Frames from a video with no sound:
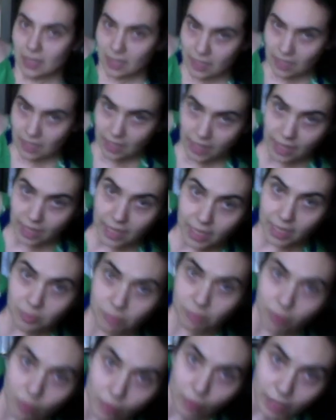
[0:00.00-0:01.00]
and
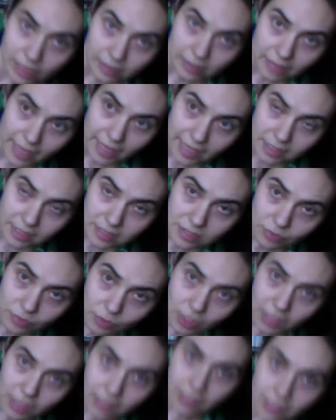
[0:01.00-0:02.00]
point. Last
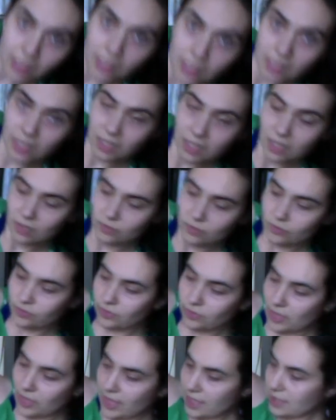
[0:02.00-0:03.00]
one.
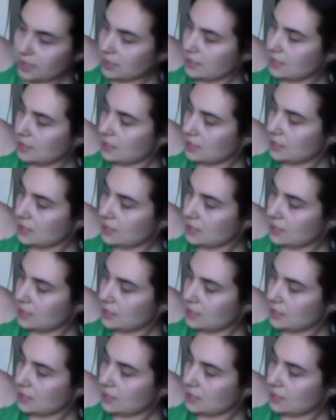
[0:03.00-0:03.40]
Flex